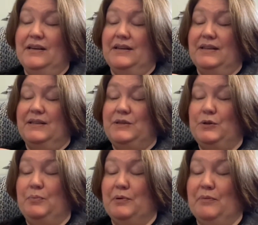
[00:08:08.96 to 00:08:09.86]

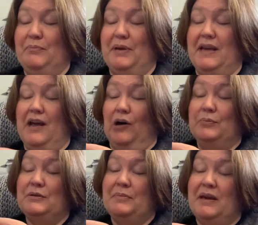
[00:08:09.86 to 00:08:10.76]
super big help
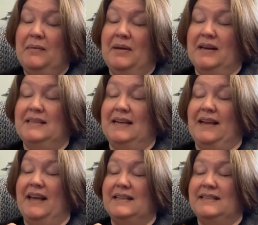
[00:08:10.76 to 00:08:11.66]
to me because I
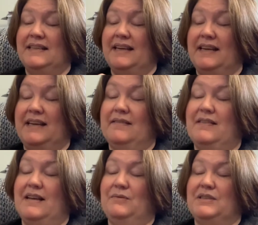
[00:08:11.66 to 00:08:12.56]
can't see.
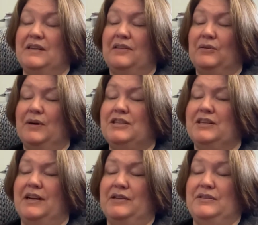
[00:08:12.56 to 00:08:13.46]
That was another question
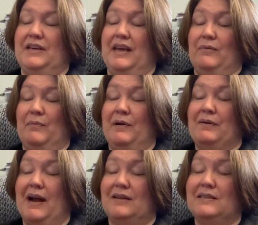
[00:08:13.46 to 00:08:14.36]
I used to get when we
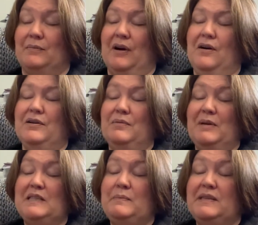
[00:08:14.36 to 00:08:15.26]
were out somewhere. Oh, you
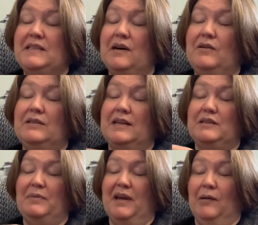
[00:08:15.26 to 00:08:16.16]
must be such a
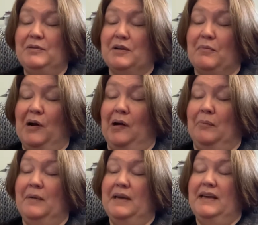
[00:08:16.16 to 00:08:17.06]
big help to your
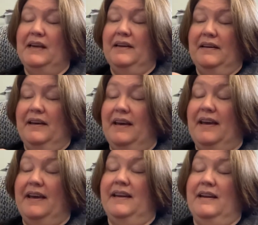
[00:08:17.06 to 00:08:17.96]
mom.
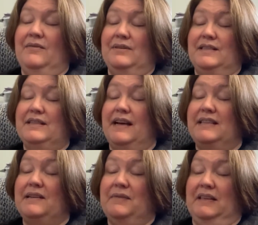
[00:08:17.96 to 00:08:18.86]
And I would say
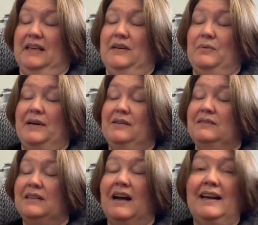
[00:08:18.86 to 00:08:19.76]
something like, well,
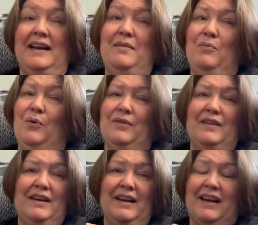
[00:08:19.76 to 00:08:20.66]
not any more
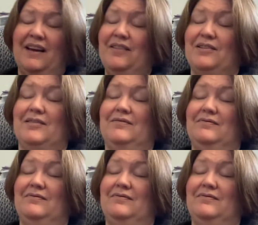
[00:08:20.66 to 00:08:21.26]
than any other,